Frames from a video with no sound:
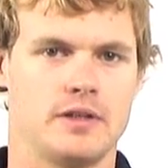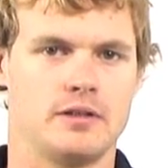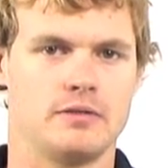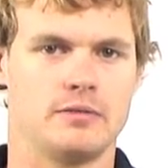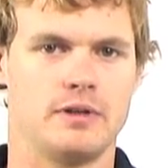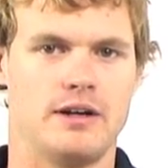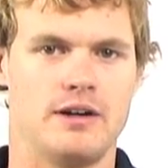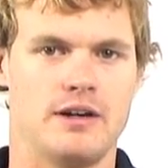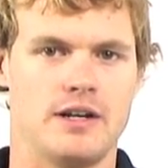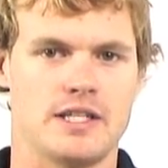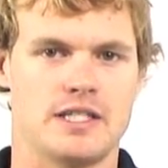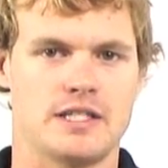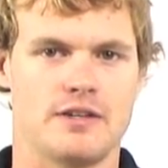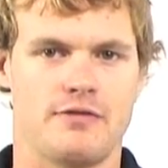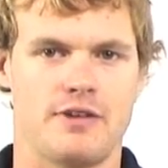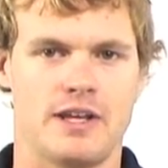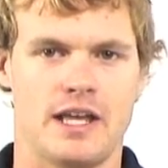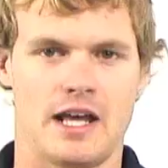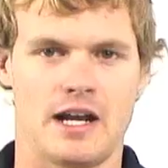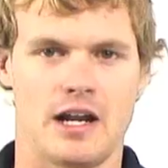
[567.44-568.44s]
Whereas if
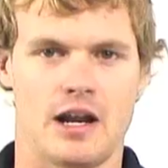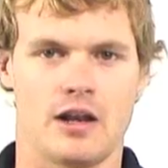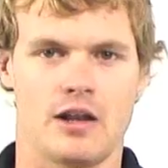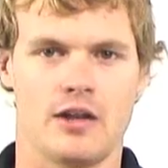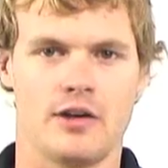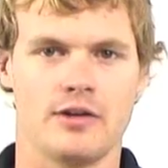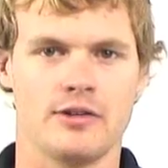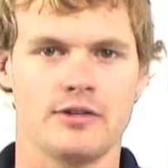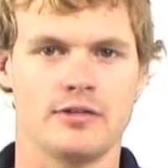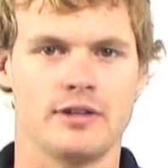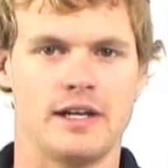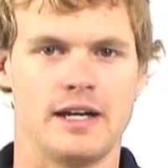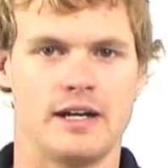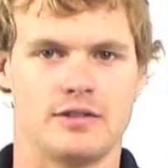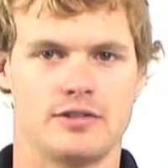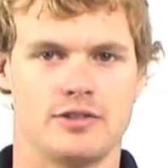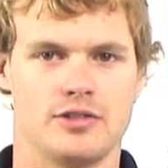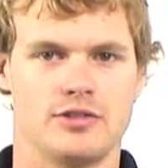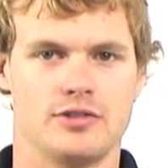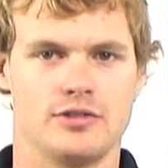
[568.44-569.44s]
we had a low
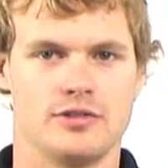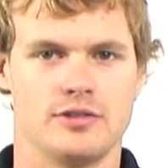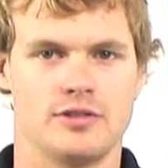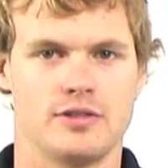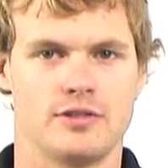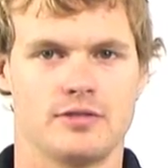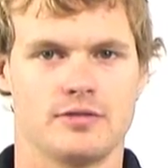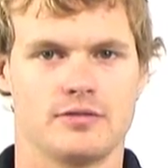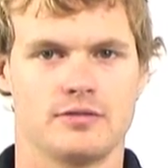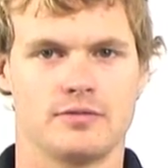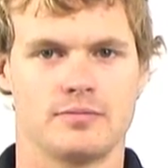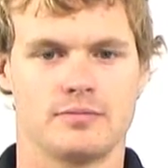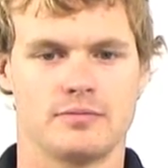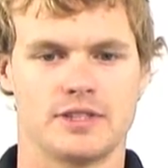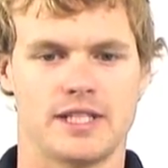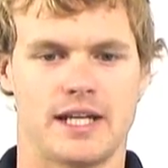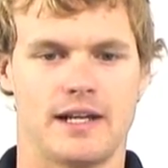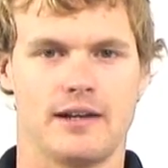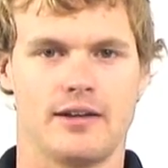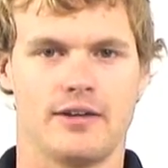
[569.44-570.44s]
altitude
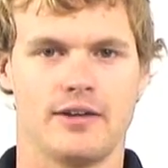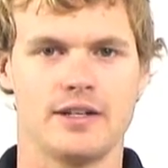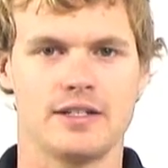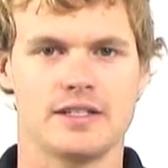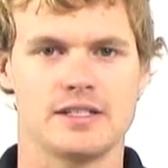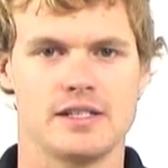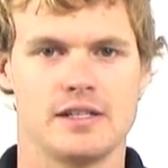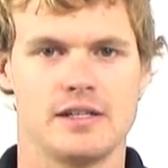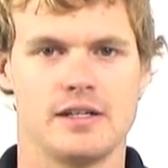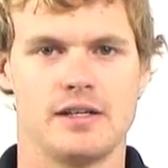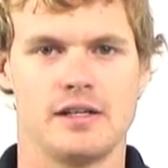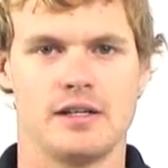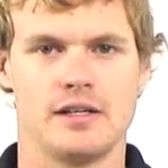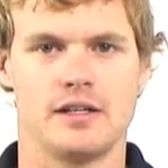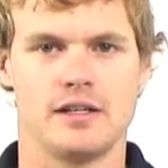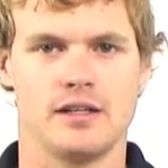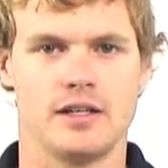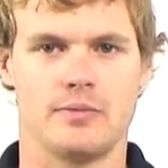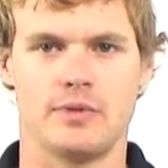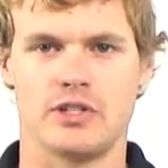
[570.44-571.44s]
satellite,
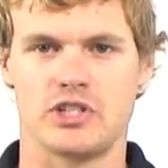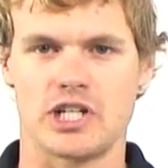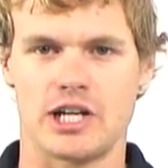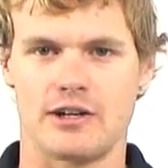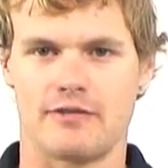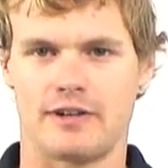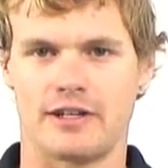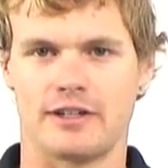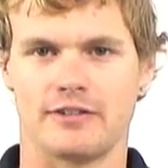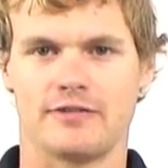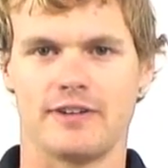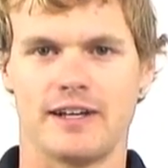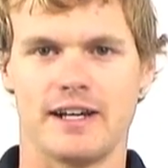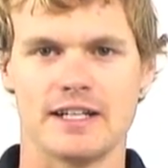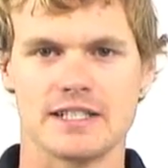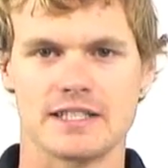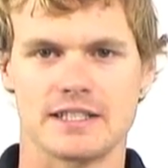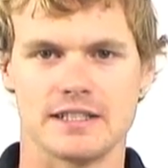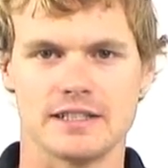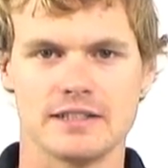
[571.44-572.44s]
it'd be travelling
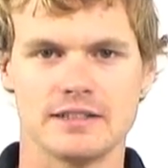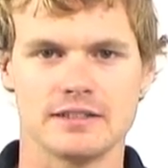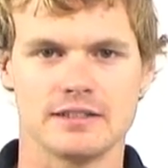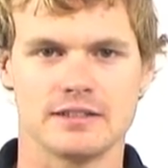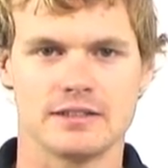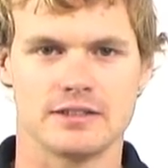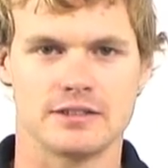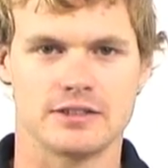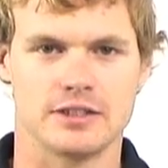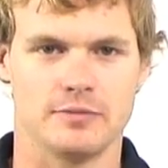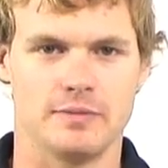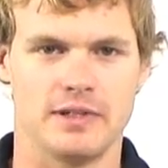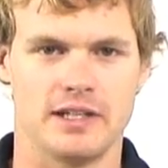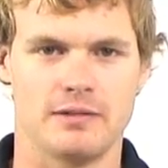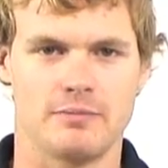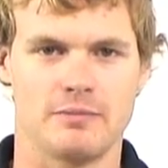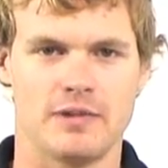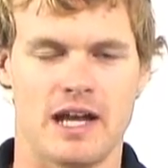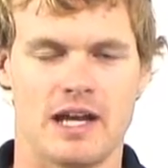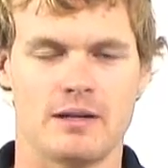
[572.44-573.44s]
faster, so it'd
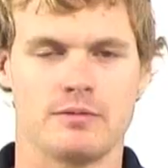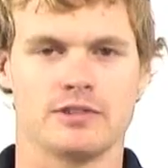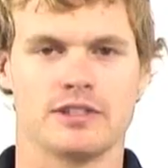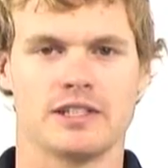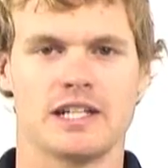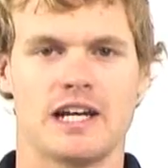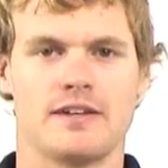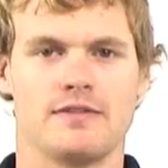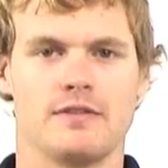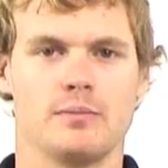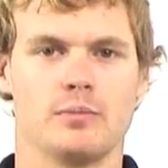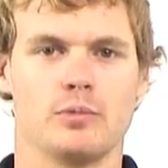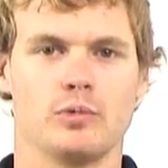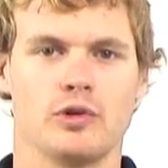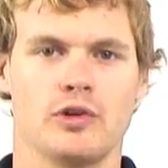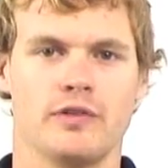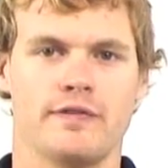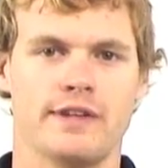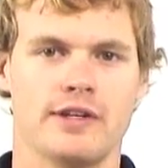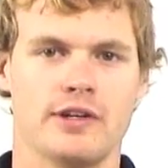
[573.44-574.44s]
be able to cover
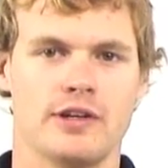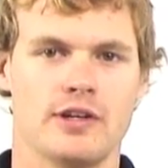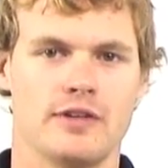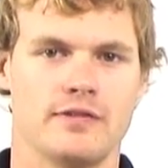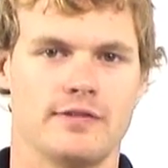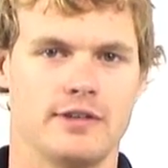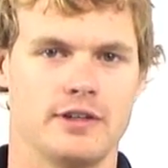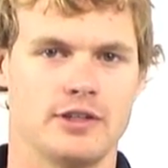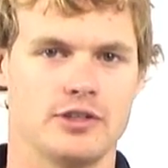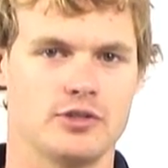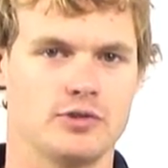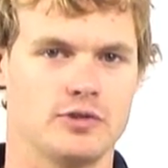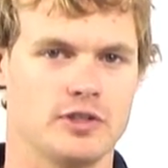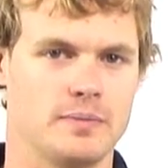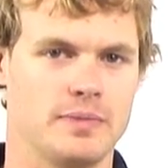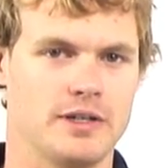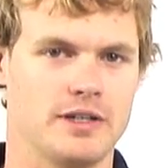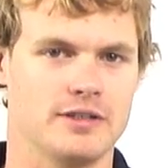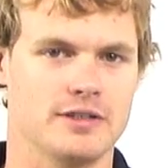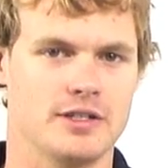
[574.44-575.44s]
more of the Earth in a shorter
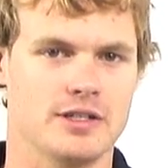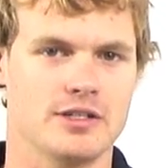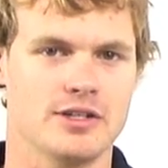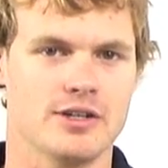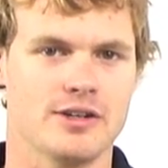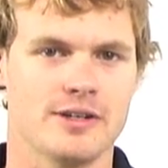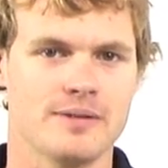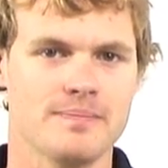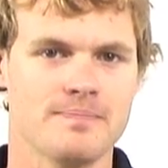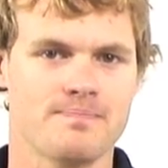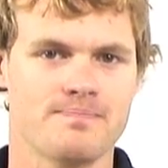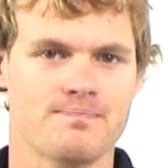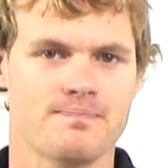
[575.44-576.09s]
period of time.